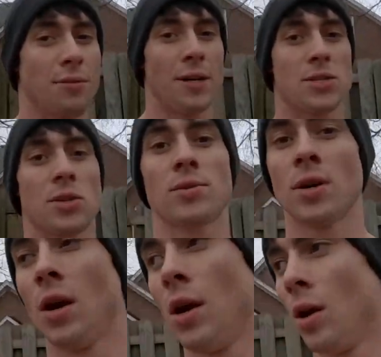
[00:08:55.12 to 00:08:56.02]
Hefestos
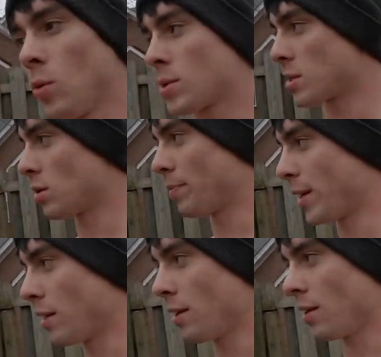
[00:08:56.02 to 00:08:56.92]
would still
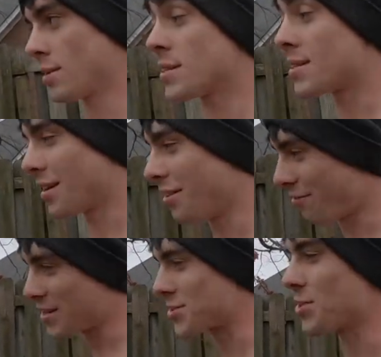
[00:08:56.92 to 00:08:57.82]
be assisted
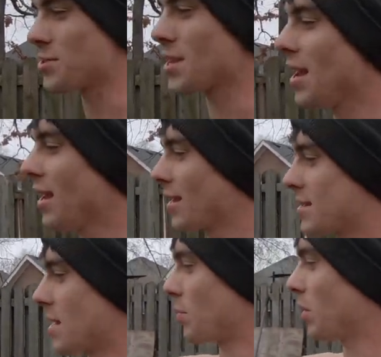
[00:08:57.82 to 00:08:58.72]
Hefestos,
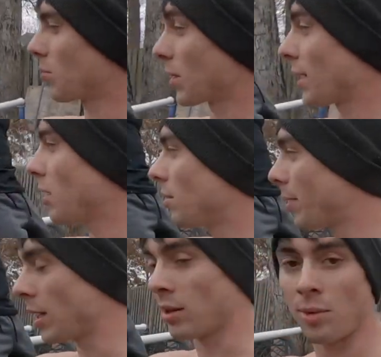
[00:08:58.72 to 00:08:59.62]
except we're gonna get on
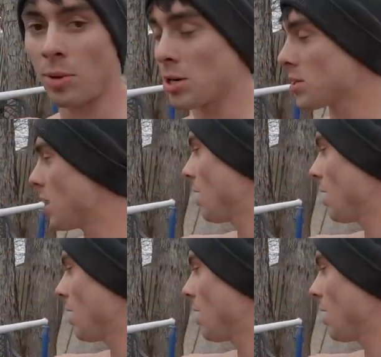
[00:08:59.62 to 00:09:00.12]
parallel bars.